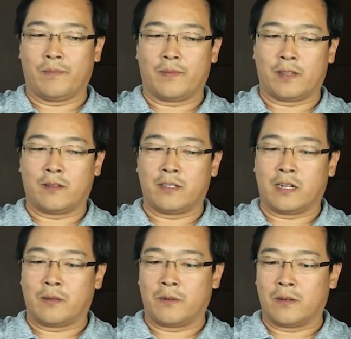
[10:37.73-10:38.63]
Satoshi
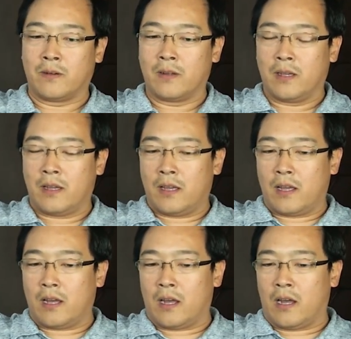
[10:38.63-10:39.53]
Nakamoto.
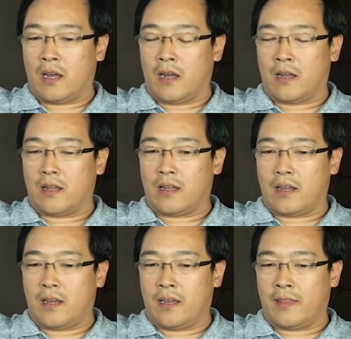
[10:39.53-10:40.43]

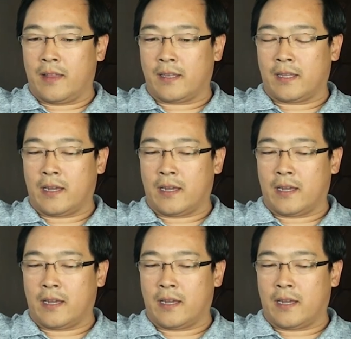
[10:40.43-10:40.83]
I think